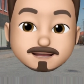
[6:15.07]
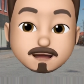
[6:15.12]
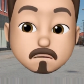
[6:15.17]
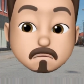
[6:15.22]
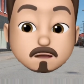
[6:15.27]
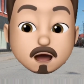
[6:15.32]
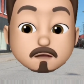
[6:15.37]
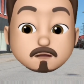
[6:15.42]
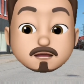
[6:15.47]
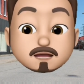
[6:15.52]

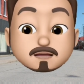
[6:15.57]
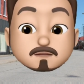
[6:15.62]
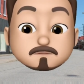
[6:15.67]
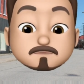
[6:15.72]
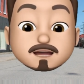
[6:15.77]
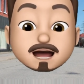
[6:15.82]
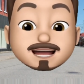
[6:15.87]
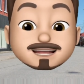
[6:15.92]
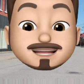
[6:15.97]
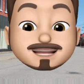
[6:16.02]
About as
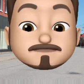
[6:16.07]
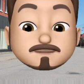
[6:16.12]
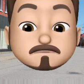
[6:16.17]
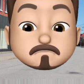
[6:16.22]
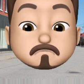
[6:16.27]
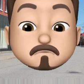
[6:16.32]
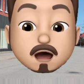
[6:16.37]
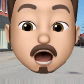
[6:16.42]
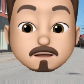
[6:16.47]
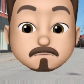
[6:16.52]
divisive
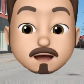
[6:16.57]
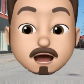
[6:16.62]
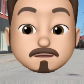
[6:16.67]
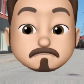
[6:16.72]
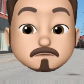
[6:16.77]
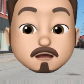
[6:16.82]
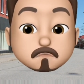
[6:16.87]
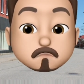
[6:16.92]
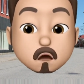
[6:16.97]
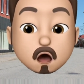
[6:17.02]
in my
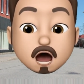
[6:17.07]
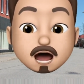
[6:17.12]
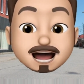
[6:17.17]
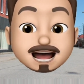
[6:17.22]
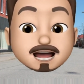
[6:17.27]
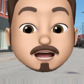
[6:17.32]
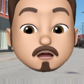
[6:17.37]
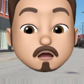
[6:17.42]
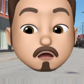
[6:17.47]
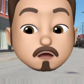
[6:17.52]
mind, meanwhile,
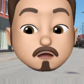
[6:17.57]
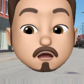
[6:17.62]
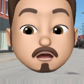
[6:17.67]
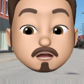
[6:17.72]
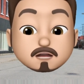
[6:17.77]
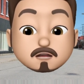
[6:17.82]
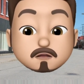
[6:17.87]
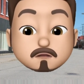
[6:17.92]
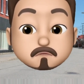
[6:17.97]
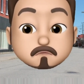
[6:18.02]
is
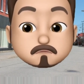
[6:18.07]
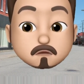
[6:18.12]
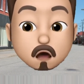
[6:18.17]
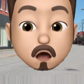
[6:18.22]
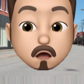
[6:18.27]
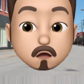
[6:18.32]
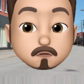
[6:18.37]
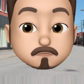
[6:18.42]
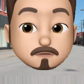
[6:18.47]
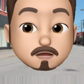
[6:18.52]
Thunder
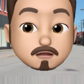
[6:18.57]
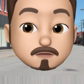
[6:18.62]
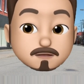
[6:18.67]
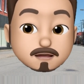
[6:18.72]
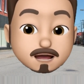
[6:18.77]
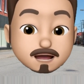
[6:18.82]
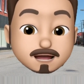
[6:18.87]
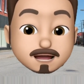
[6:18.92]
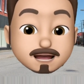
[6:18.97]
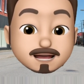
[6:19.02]
Road, which
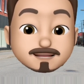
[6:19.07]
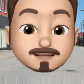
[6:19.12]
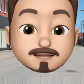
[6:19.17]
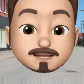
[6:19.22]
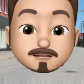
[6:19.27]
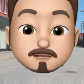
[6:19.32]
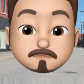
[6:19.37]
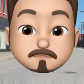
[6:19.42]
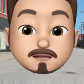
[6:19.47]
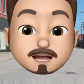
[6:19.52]
finally gets
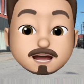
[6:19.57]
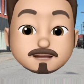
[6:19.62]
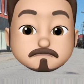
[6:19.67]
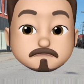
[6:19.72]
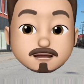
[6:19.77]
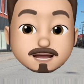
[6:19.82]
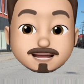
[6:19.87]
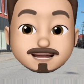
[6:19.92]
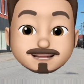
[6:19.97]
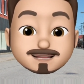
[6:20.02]
its UK
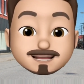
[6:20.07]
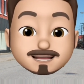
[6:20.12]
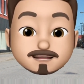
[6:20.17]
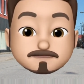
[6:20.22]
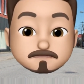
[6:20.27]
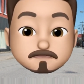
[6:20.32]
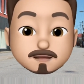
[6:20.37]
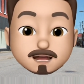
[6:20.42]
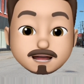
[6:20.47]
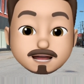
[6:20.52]
release
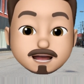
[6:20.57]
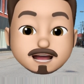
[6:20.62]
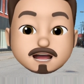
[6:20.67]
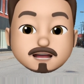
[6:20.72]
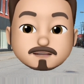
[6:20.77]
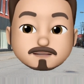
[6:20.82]
this week.